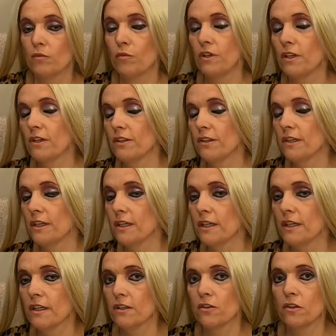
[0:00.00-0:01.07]
What do you
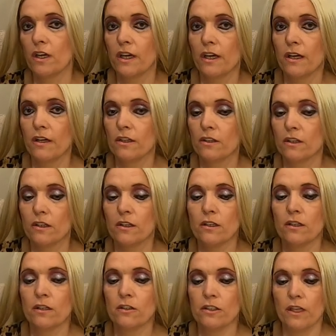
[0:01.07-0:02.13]
think? And
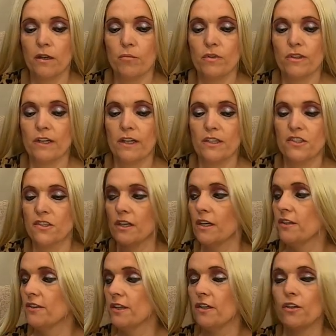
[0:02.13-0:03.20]
yeah, with that
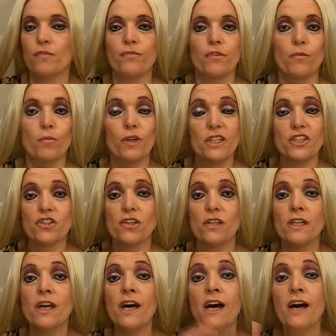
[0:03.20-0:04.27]
said, thank you for
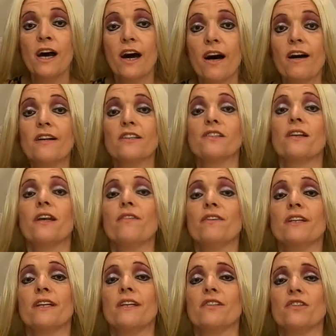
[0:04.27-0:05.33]
watching. Hugs, love
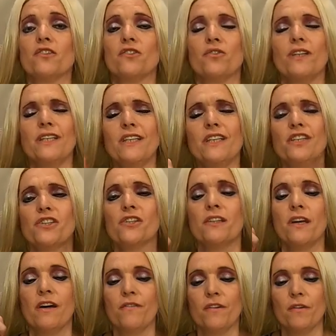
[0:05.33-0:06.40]
and kisses to each
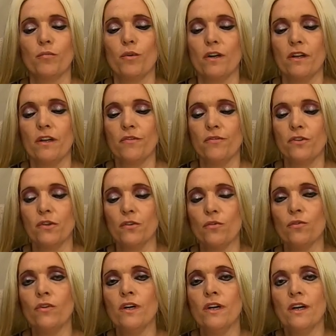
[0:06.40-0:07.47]
and every one of
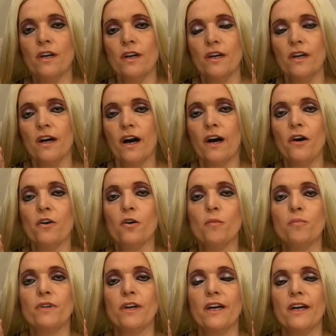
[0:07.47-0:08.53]
you. I
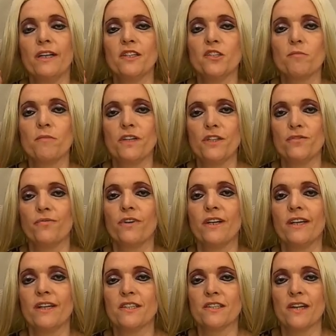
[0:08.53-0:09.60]
hope you had as much
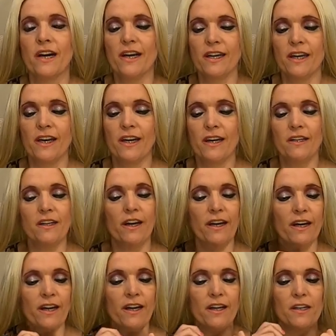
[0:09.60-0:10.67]
fun as I had.
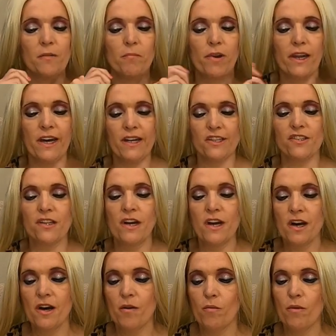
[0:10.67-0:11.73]
I had a blast
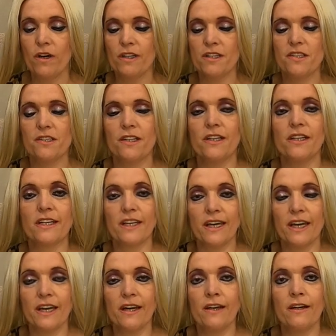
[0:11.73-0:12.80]
once
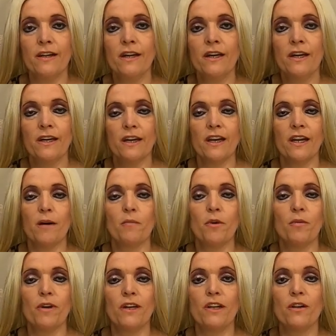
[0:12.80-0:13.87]
again, and I'm
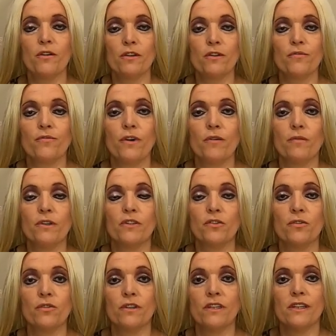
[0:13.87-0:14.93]
already looking forward
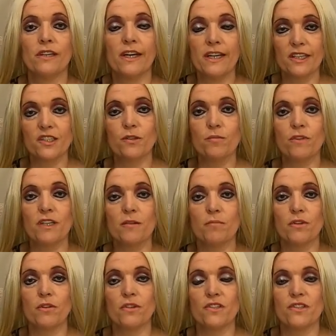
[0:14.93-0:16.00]
to next week,
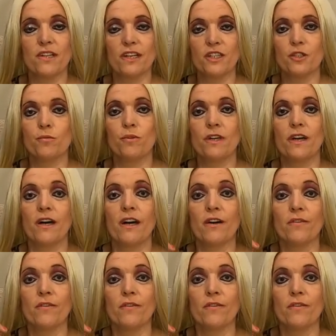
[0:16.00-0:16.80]
because next week I